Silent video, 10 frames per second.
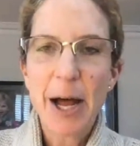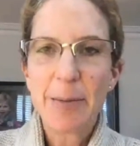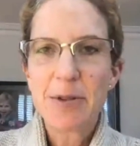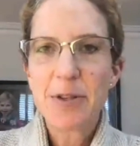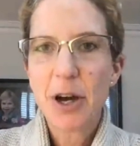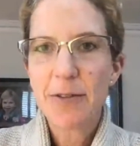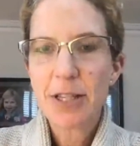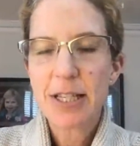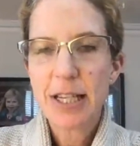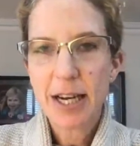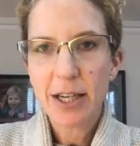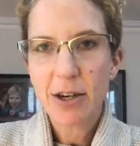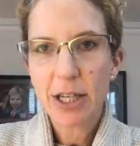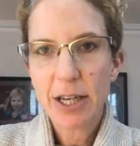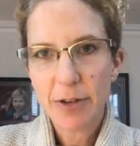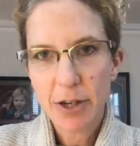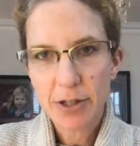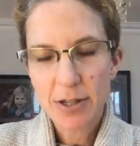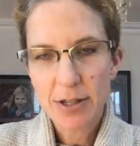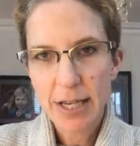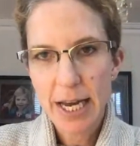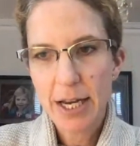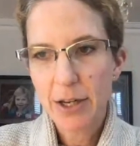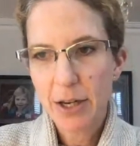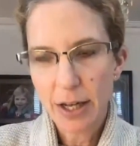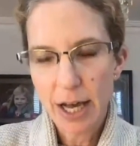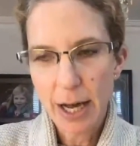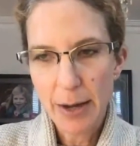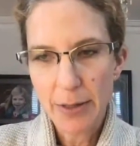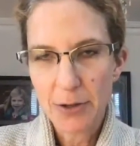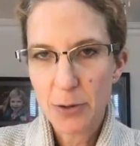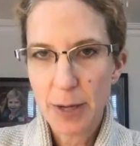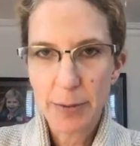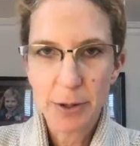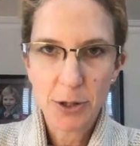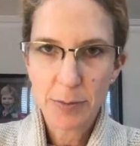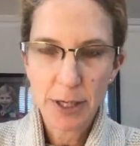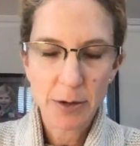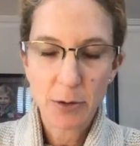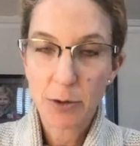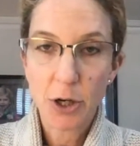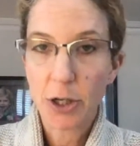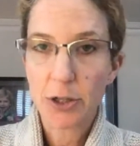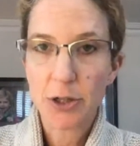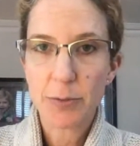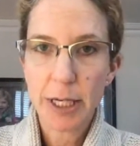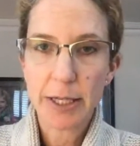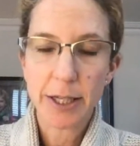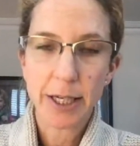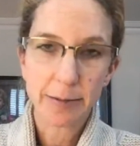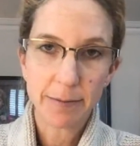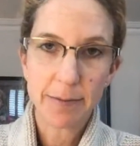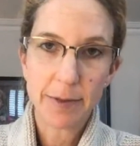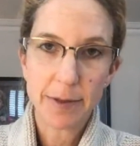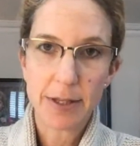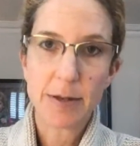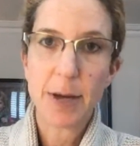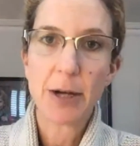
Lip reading: So obviously I can't give an answer saying that your toddler should be eating this